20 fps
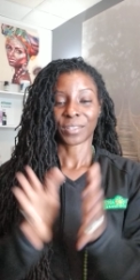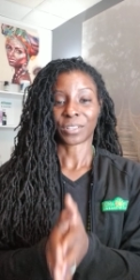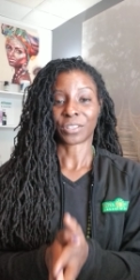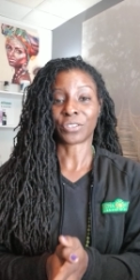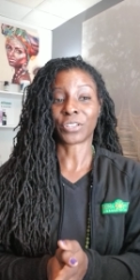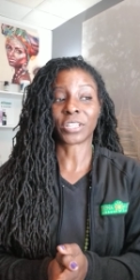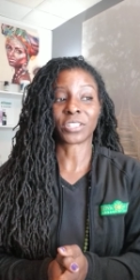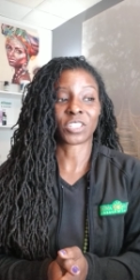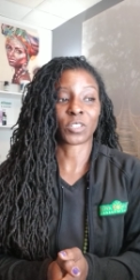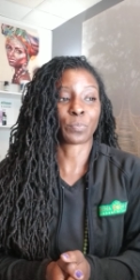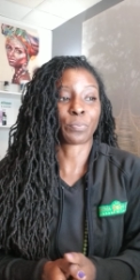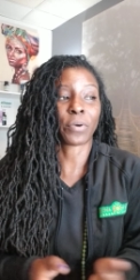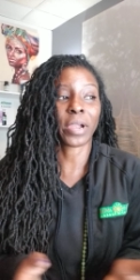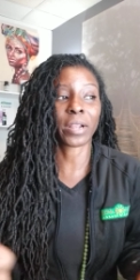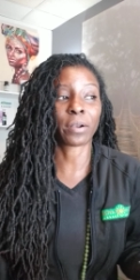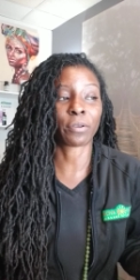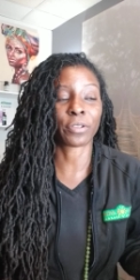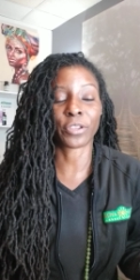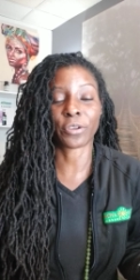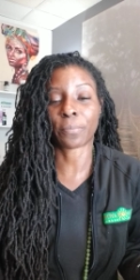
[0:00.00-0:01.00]
You can spray
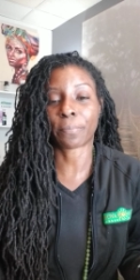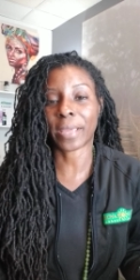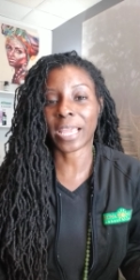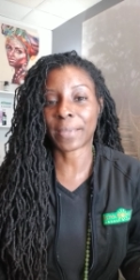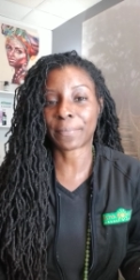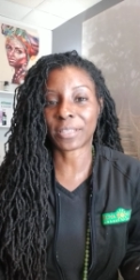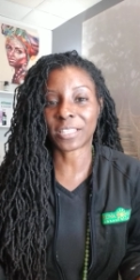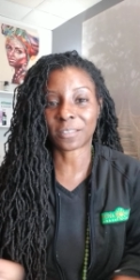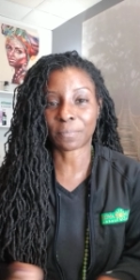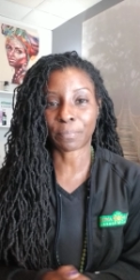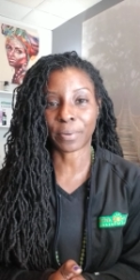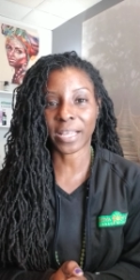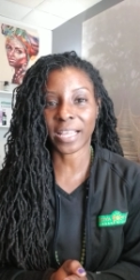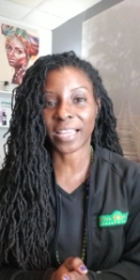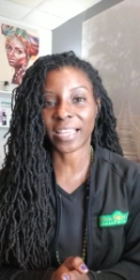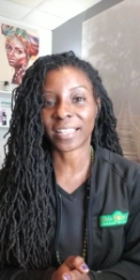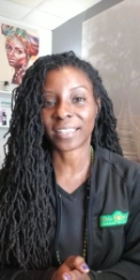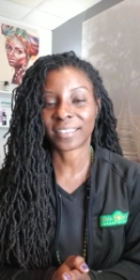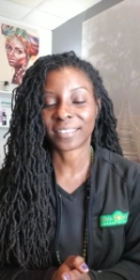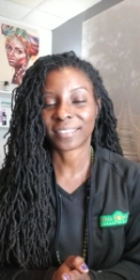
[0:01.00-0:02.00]
it on your baby's
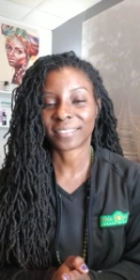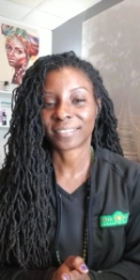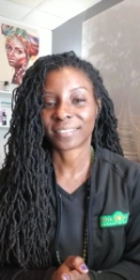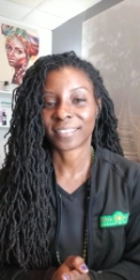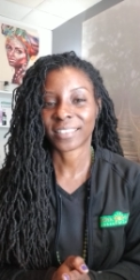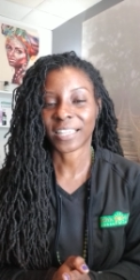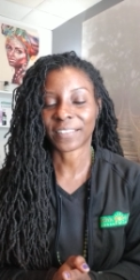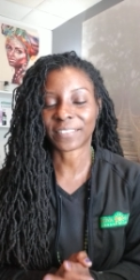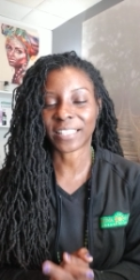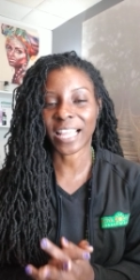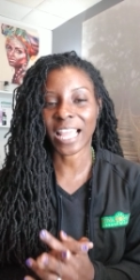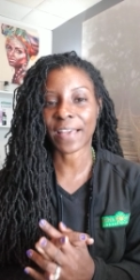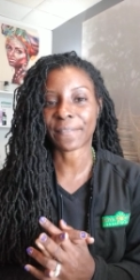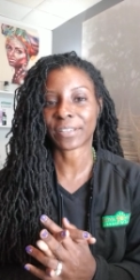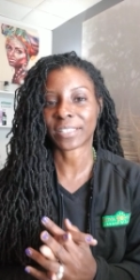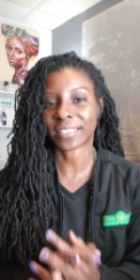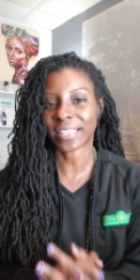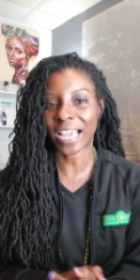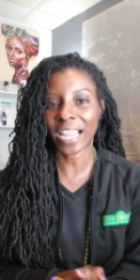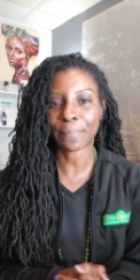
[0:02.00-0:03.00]
butt if they have
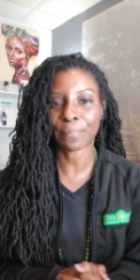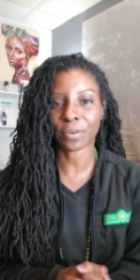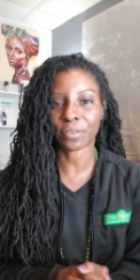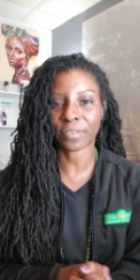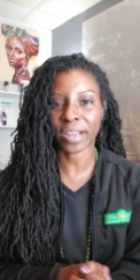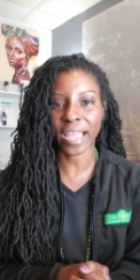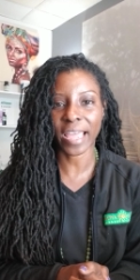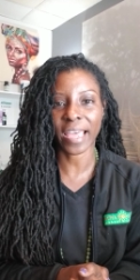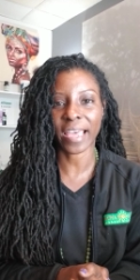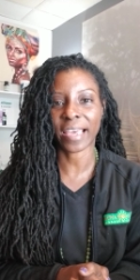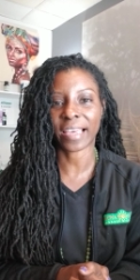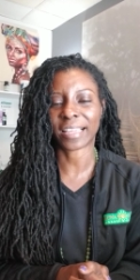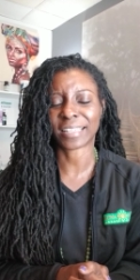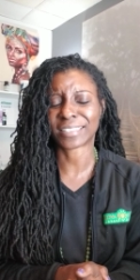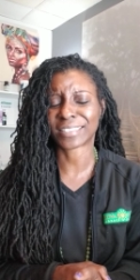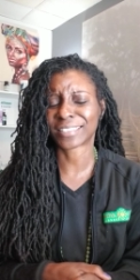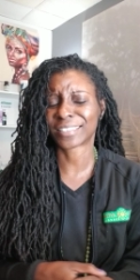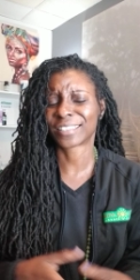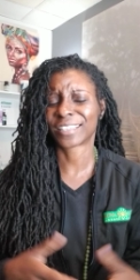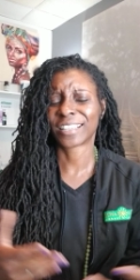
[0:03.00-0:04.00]
a diaper
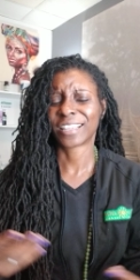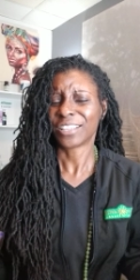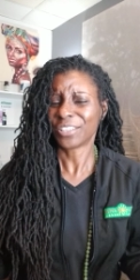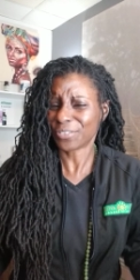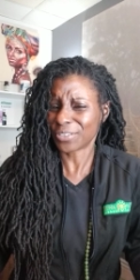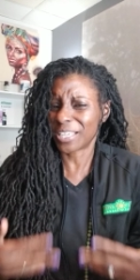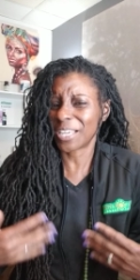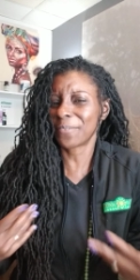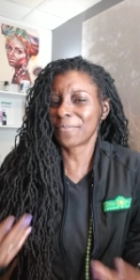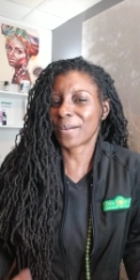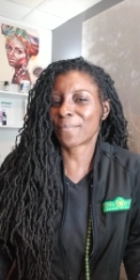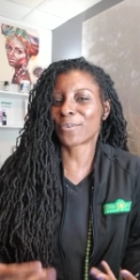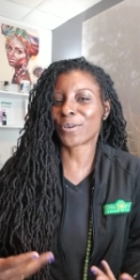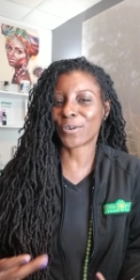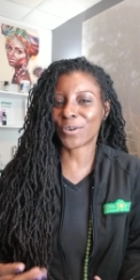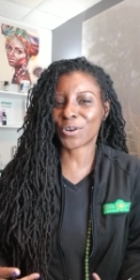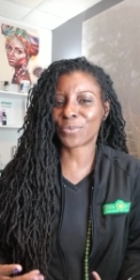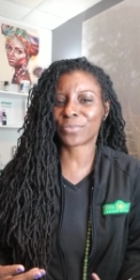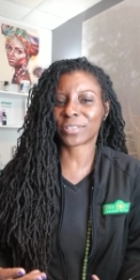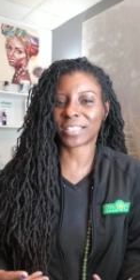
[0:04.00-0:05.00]
rash. You get where I'm
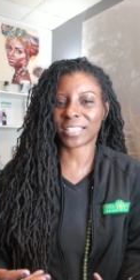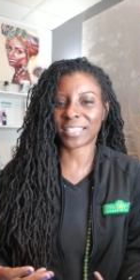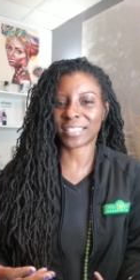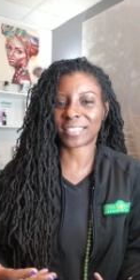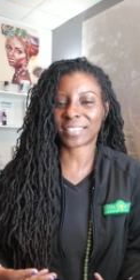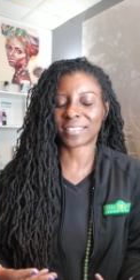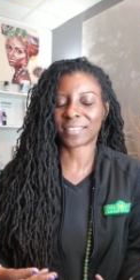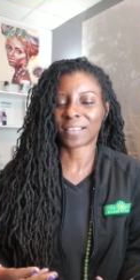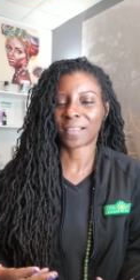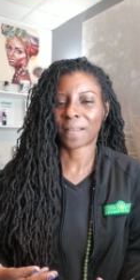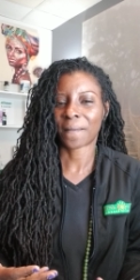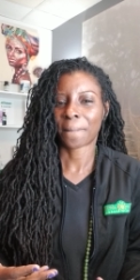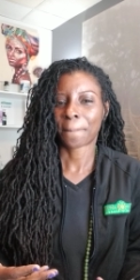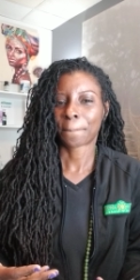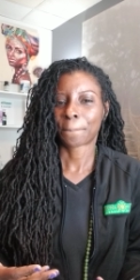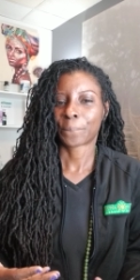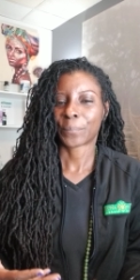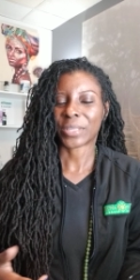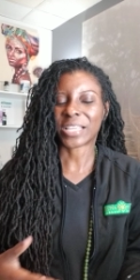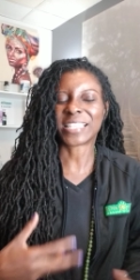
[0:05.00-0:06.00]
going with this?
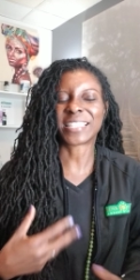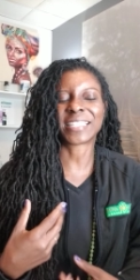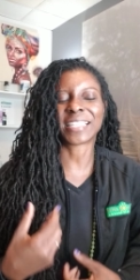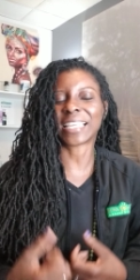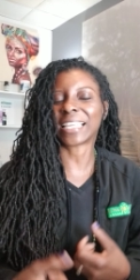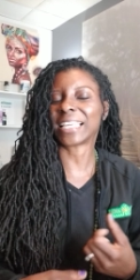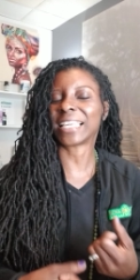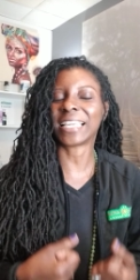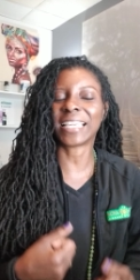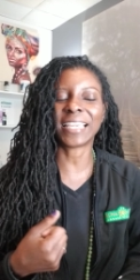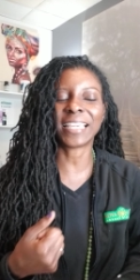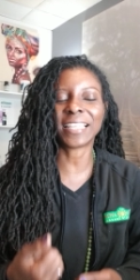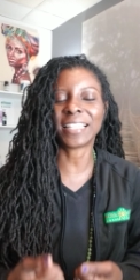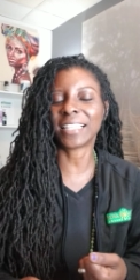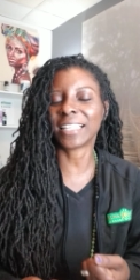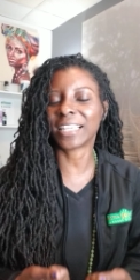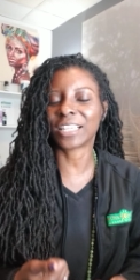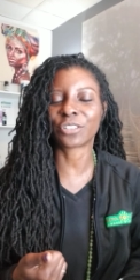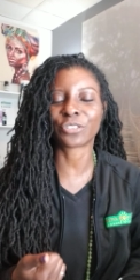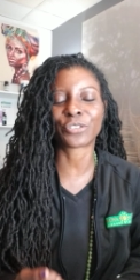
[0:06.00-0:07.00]
It's a
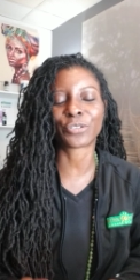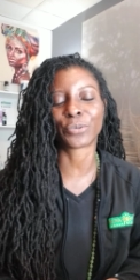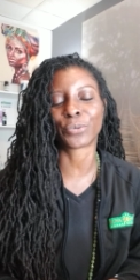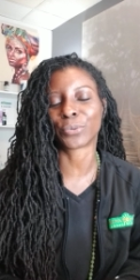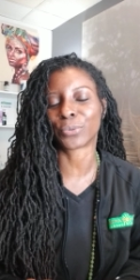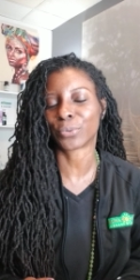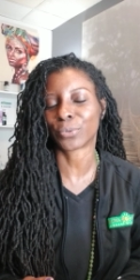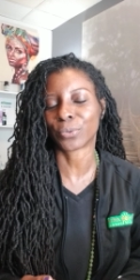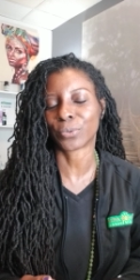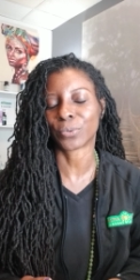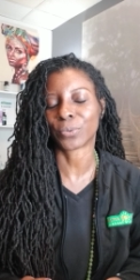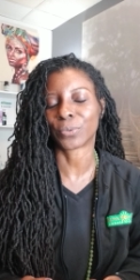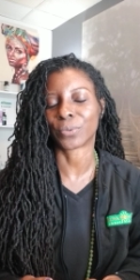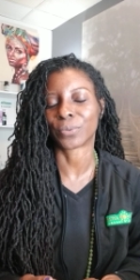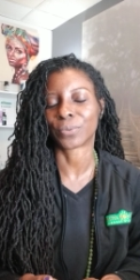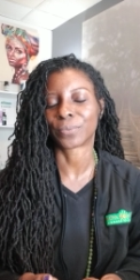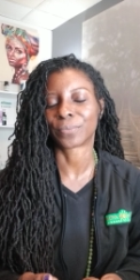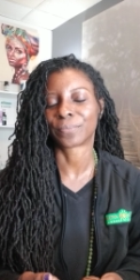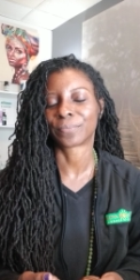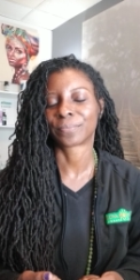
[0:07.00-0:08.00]
healing tool.
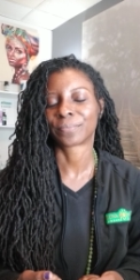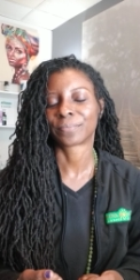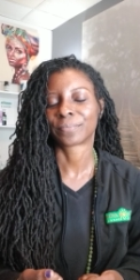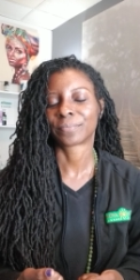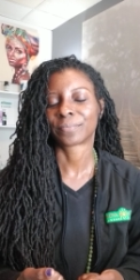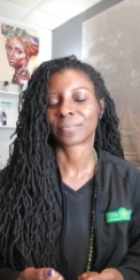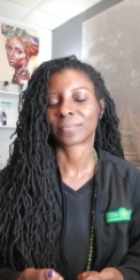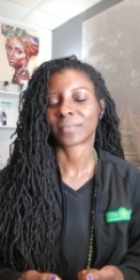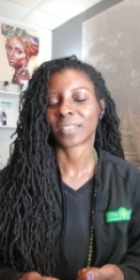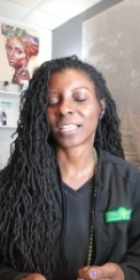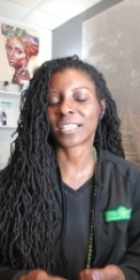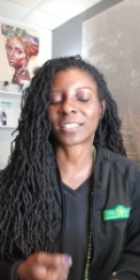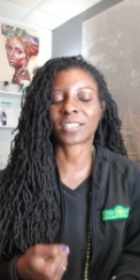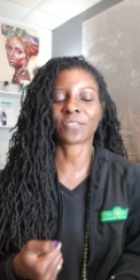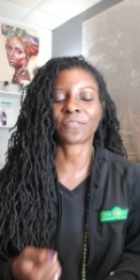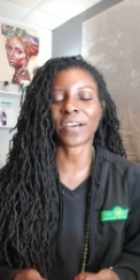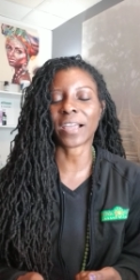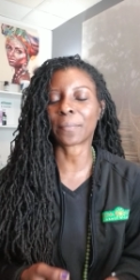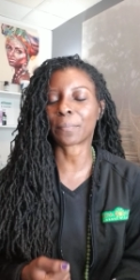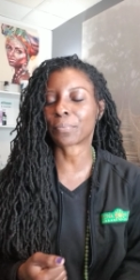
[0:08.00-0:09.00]
It's a
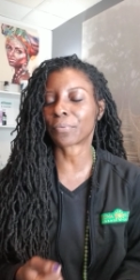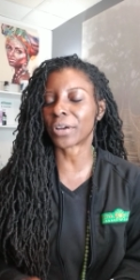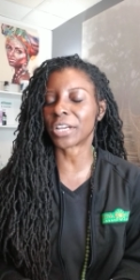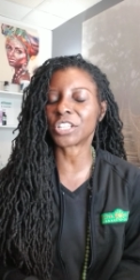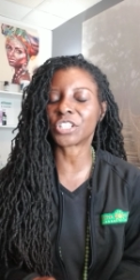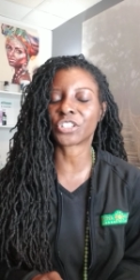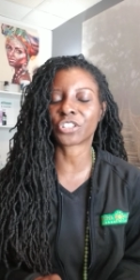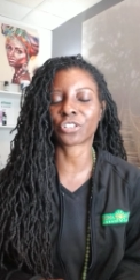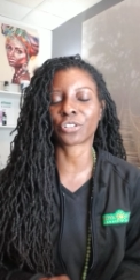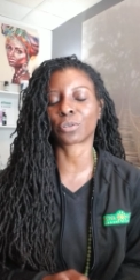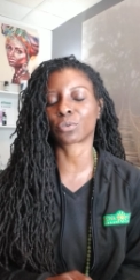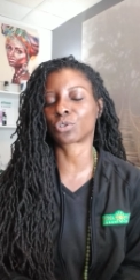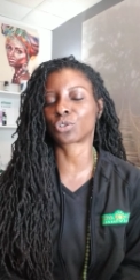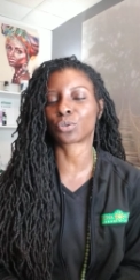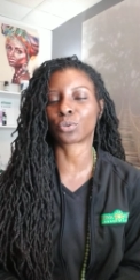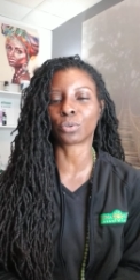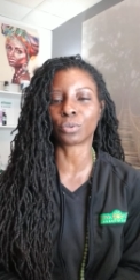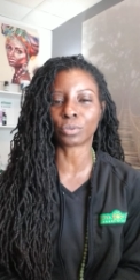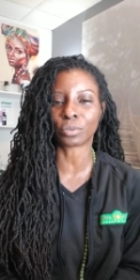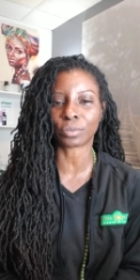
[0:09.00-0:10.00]
vibrational
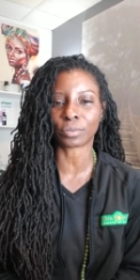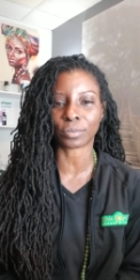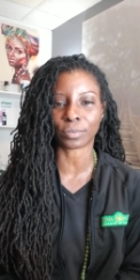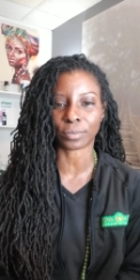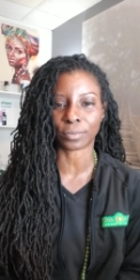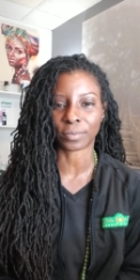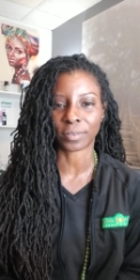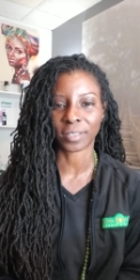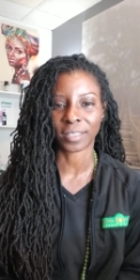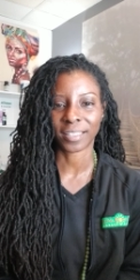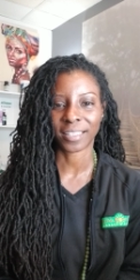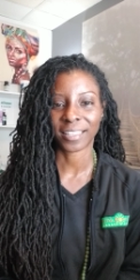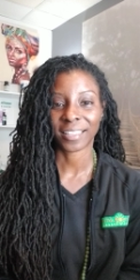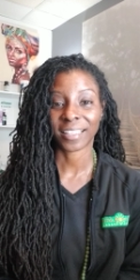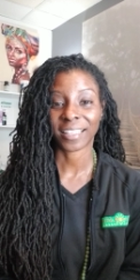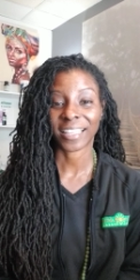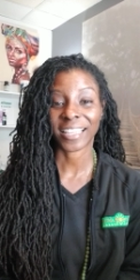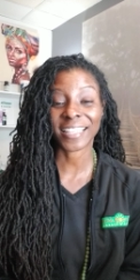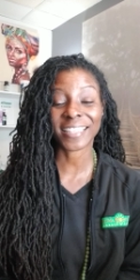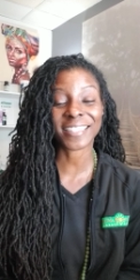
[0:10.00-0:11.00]
tool.
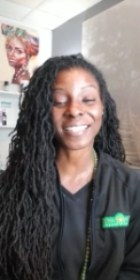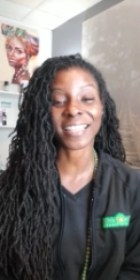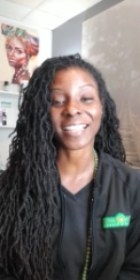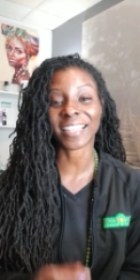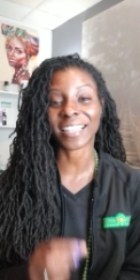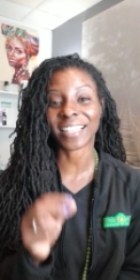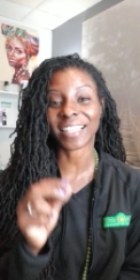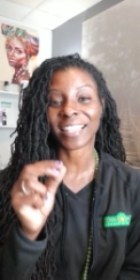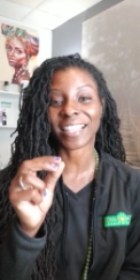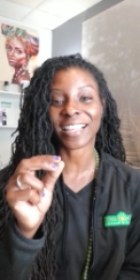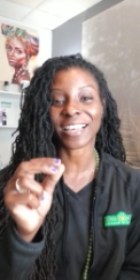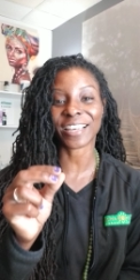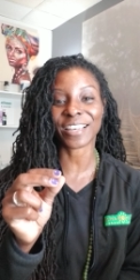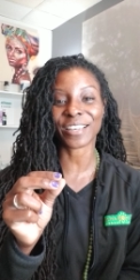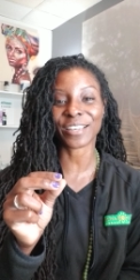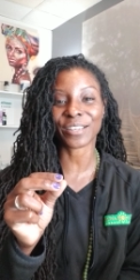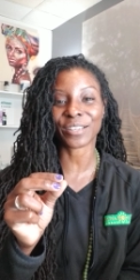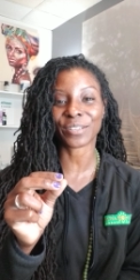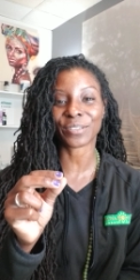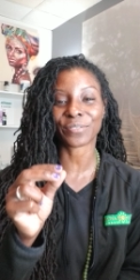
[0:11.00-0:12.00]
It's a
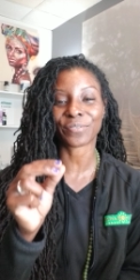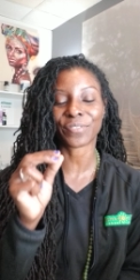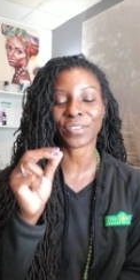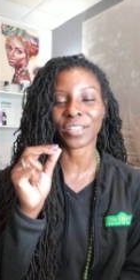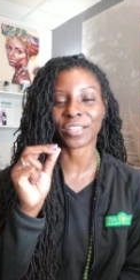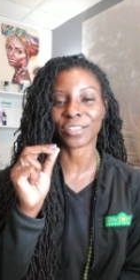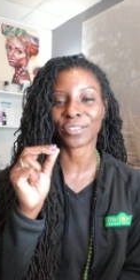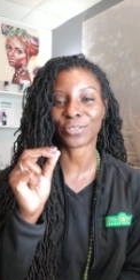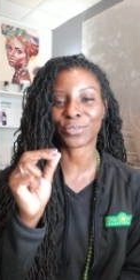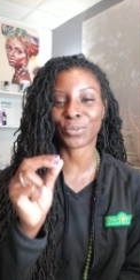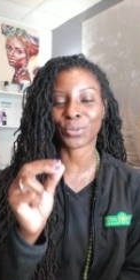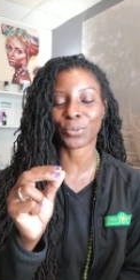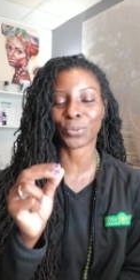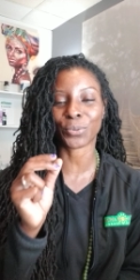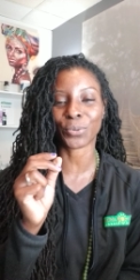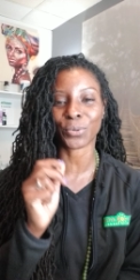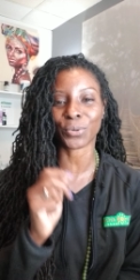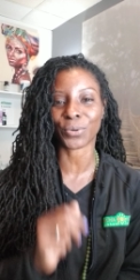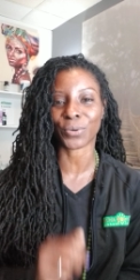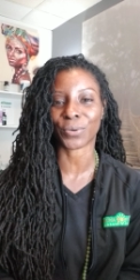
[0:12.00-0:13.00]
love
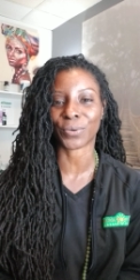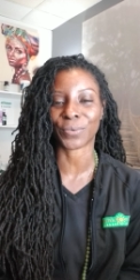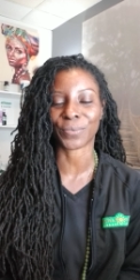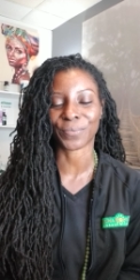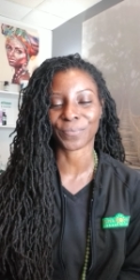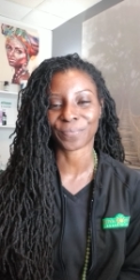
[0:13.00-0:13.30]
tool.